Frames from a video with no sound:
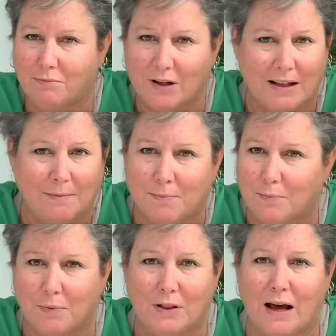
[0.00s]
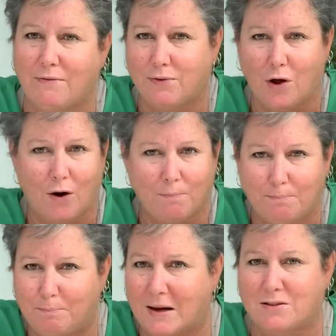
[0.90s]
really
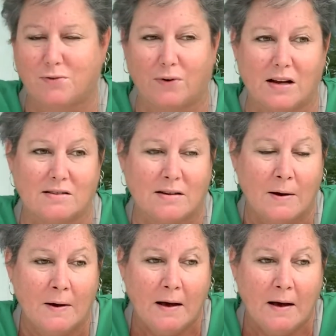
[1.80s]
lifelong best friends.